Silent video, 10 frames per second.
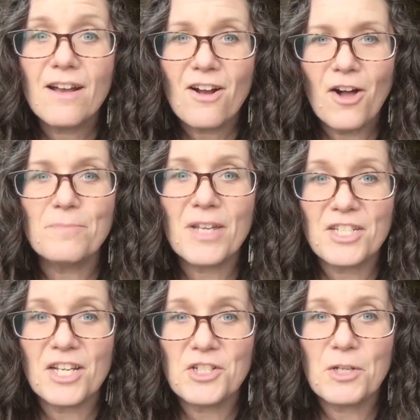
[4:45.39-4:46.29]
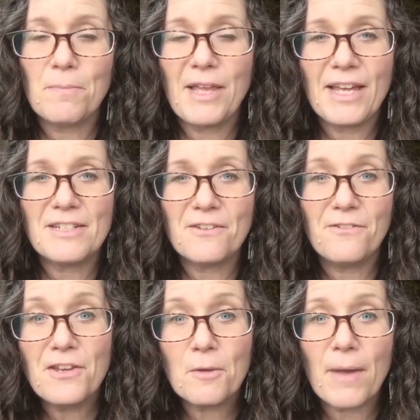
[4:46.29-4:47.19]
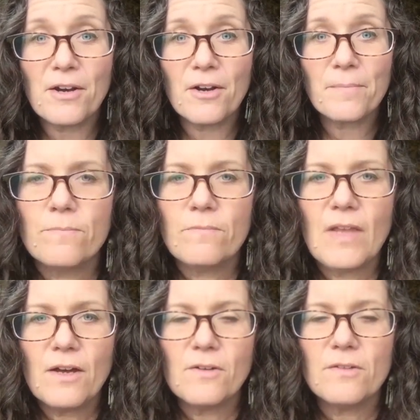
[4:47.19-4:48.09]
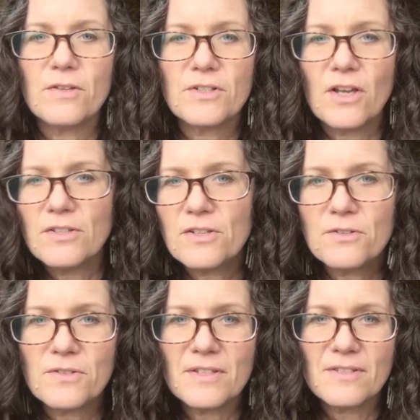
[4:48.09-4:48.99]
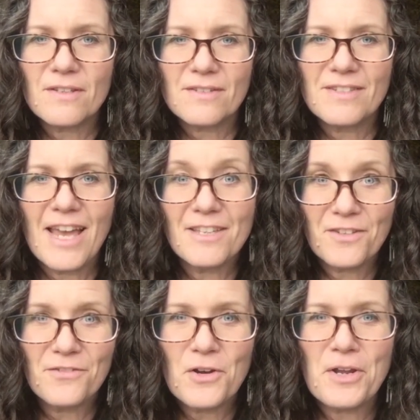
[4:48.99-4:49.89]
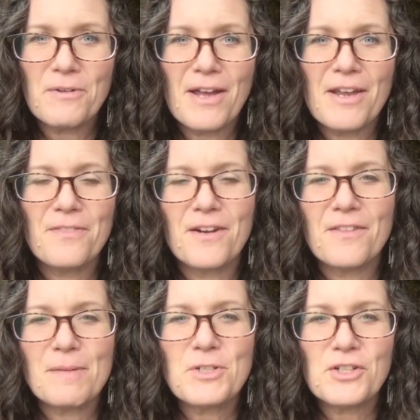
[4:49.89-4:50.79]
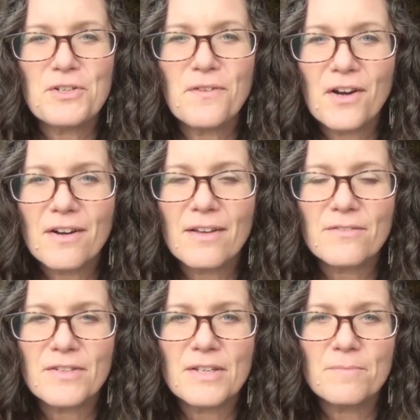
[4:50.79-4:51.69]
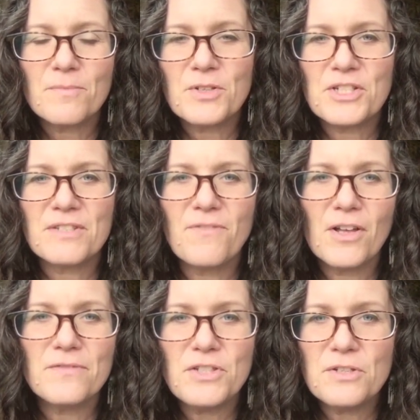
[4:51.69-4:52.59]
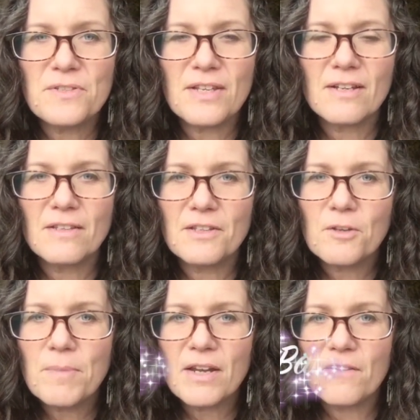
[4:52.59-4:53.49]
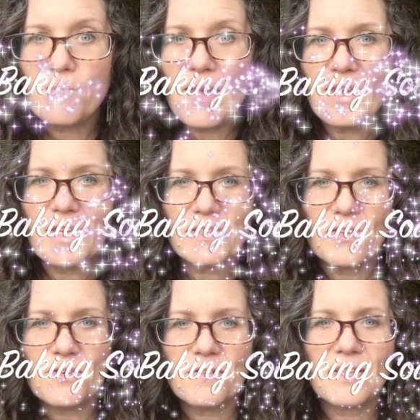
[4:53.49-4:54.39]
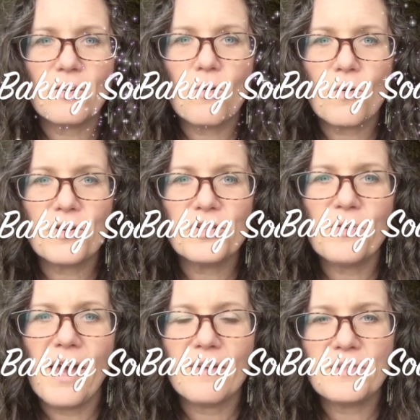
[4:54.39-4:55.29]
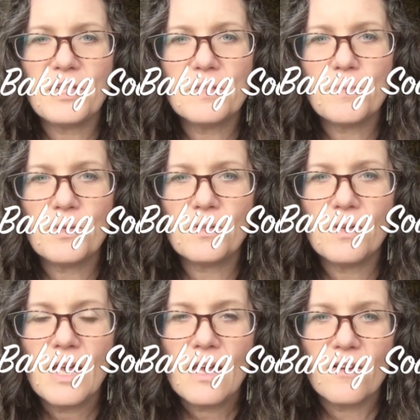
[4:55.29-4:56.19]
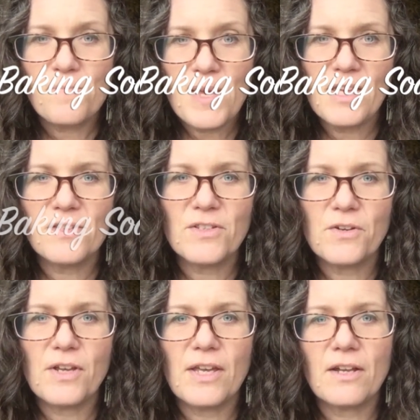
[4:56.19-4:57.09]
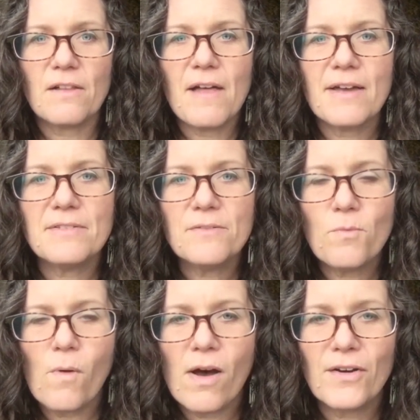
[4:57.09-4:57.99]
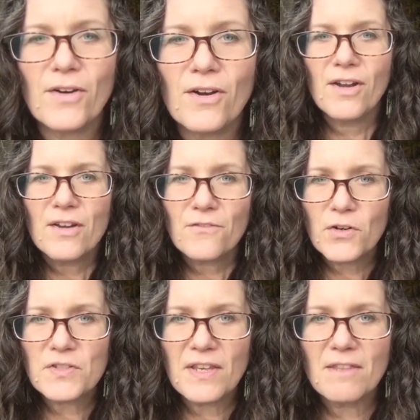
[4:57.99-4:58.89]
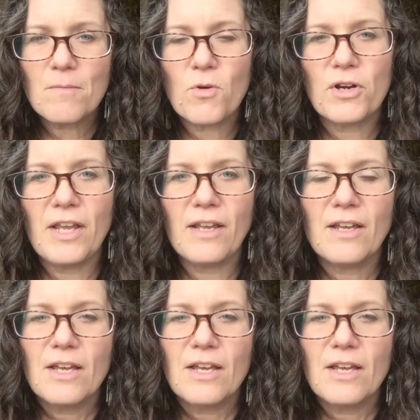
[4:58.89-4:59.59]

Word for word: Calm Digestion plan to feel better. Now, there's also this test floating around out there that I'm sure you've heard of, which involves using a little bit of baking soda, like a quarter to a half teaspoon of baking soda in a glass of water first thing in the morning.